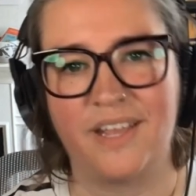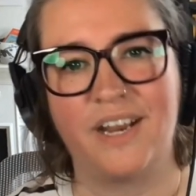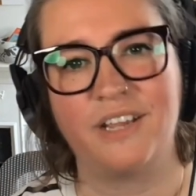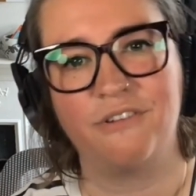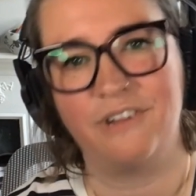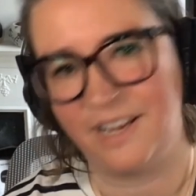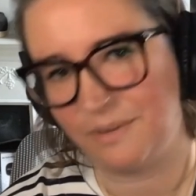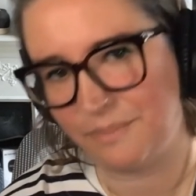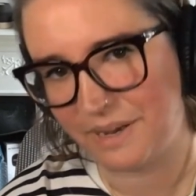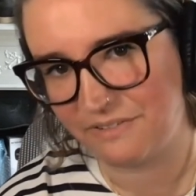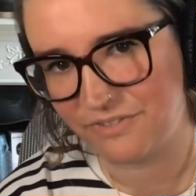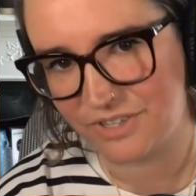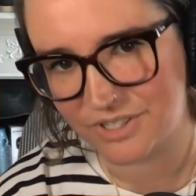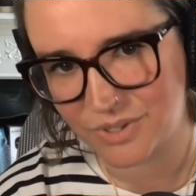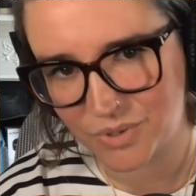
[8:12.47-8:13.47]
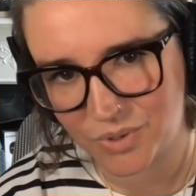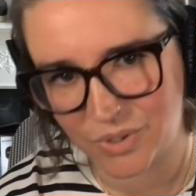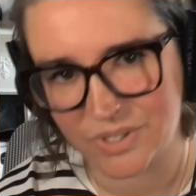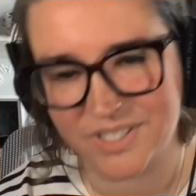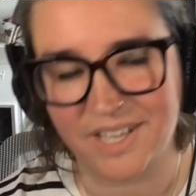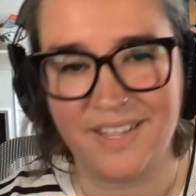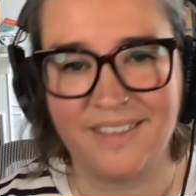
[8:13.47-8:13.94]
And then I created my first
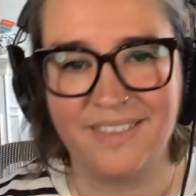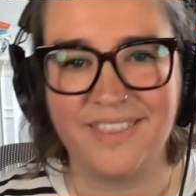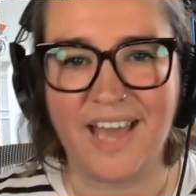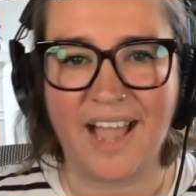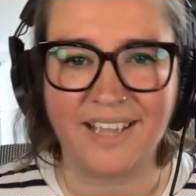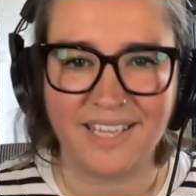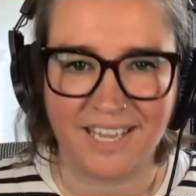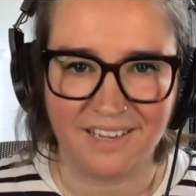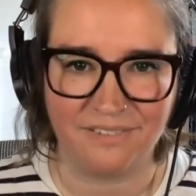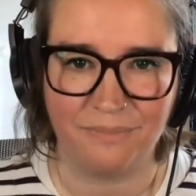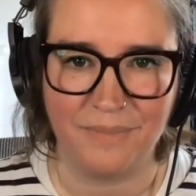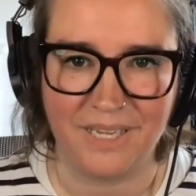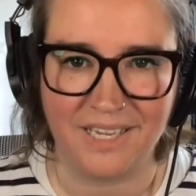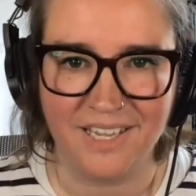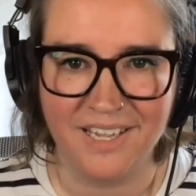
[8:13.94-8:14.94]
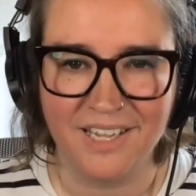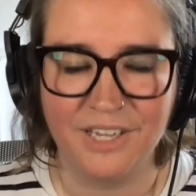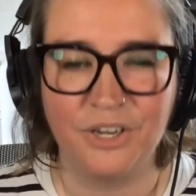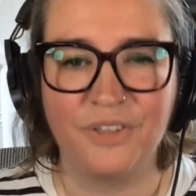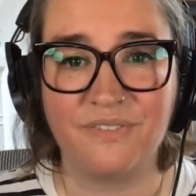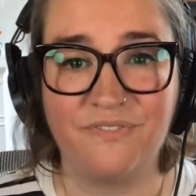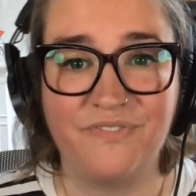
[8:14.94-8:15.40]
course. And then that
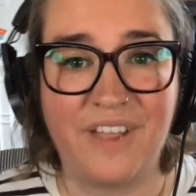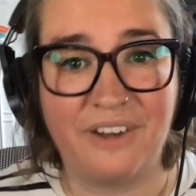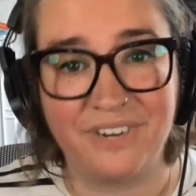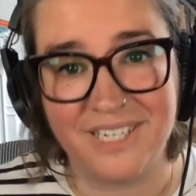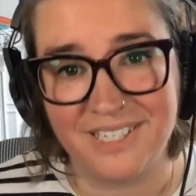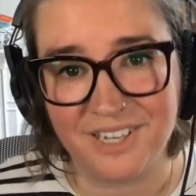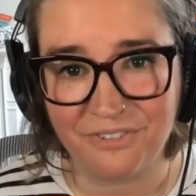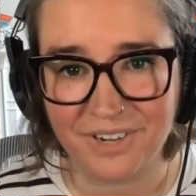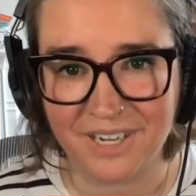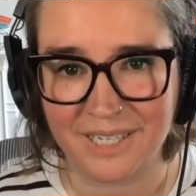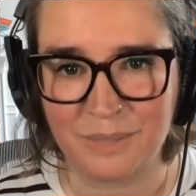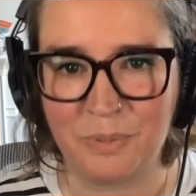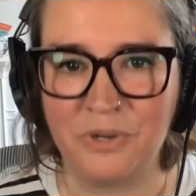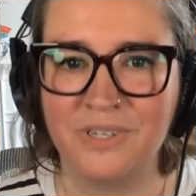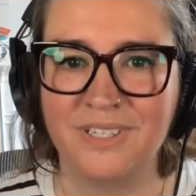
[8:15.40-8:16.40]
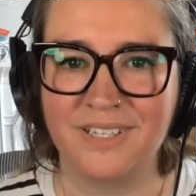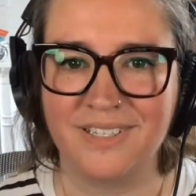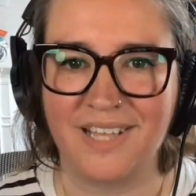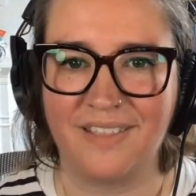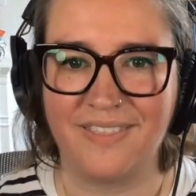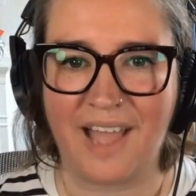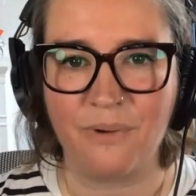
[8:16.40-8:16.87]
was a very different experience,
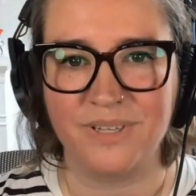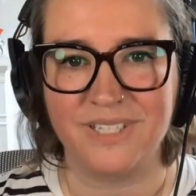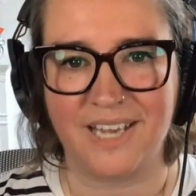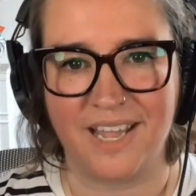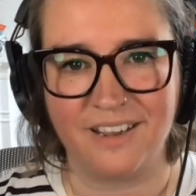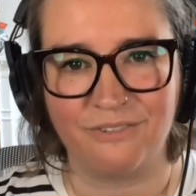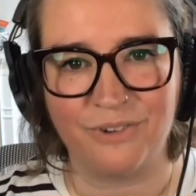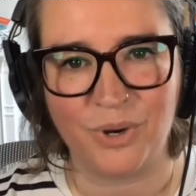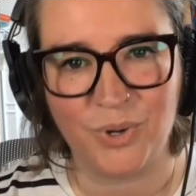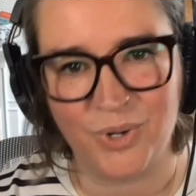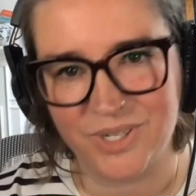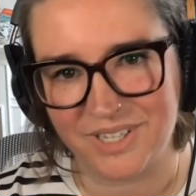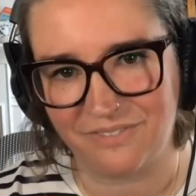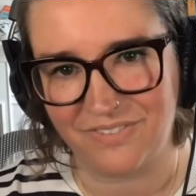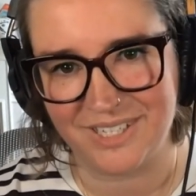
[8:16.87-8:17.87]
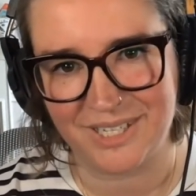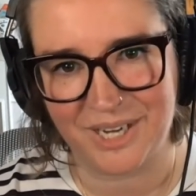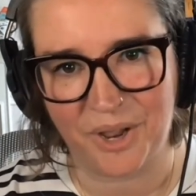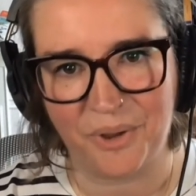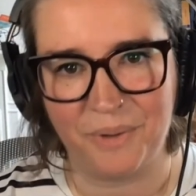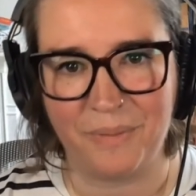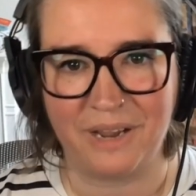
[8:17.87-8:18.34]
because then that was like recording
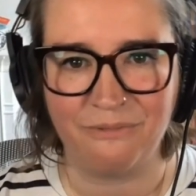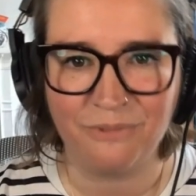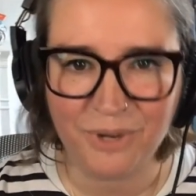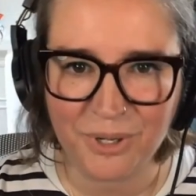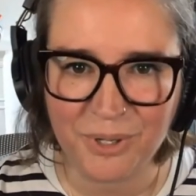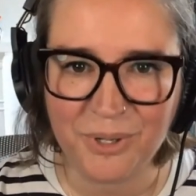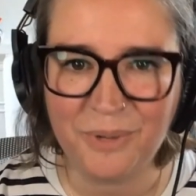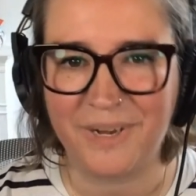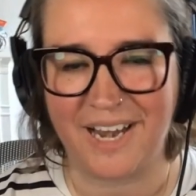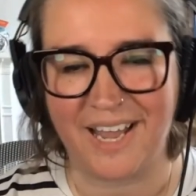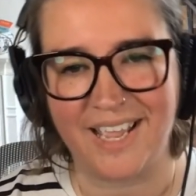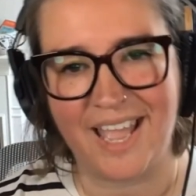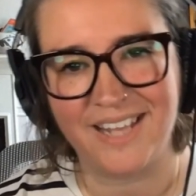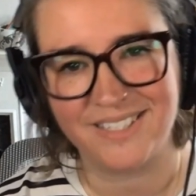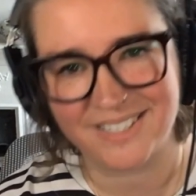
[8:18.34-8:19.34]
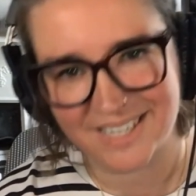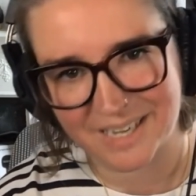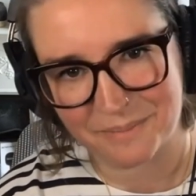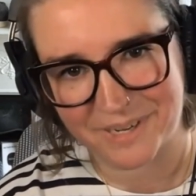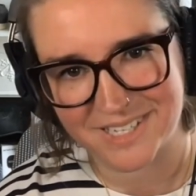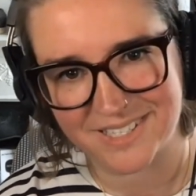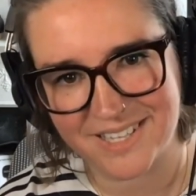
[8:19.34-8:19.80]
video in my room and like
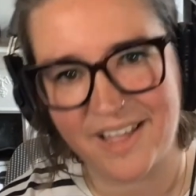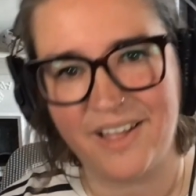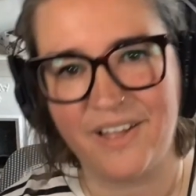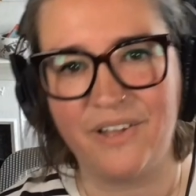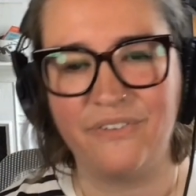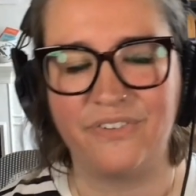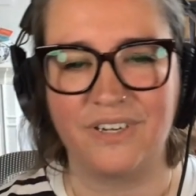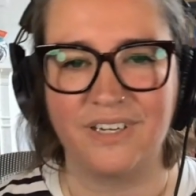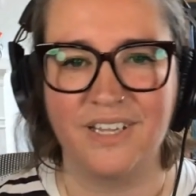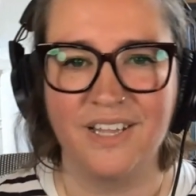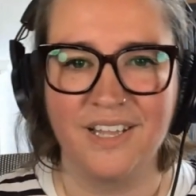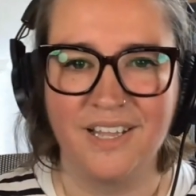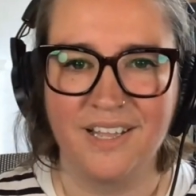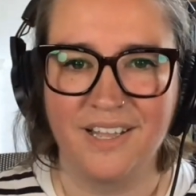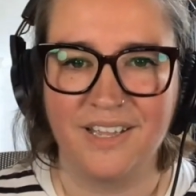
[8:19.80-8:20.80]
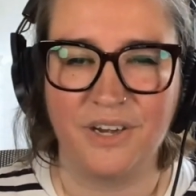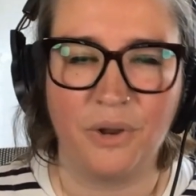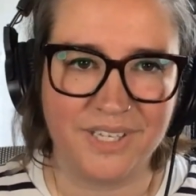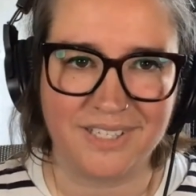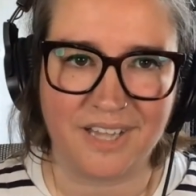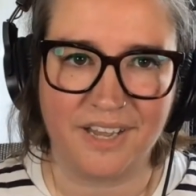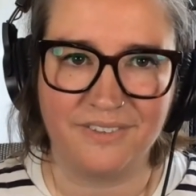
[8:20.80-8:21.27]
editing it myself and
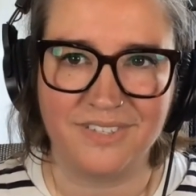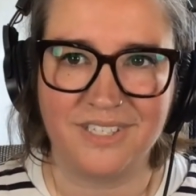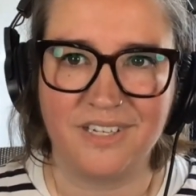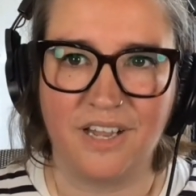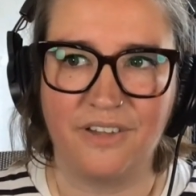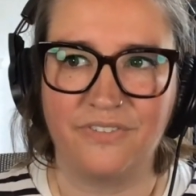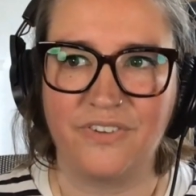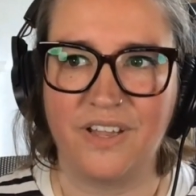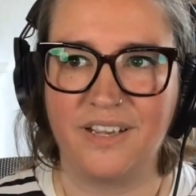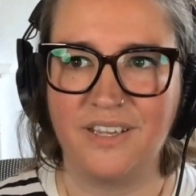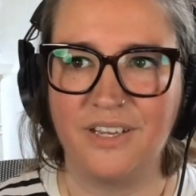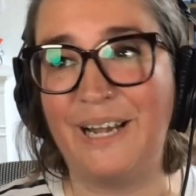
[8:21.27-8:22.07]
all this kind of stuff.